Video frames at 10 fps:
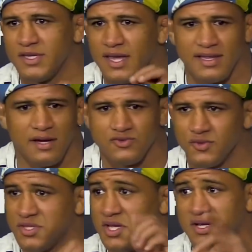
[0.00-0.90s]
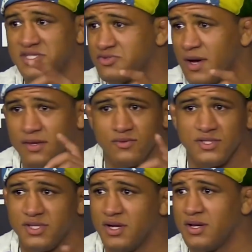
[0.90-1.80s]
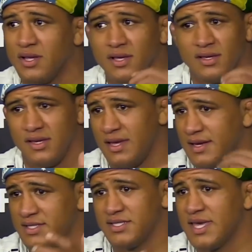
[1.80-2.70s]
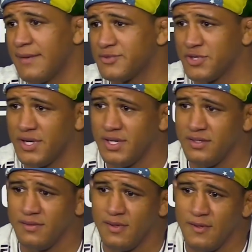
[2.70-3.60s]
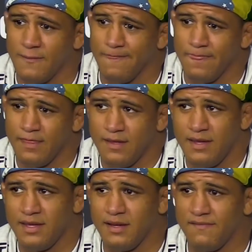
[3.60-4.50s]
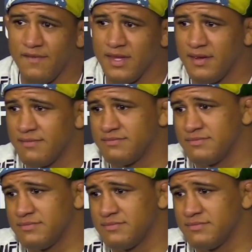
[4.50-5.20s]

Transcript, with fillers: Takedowns were there, strike was there, and I just kept training. And I think I,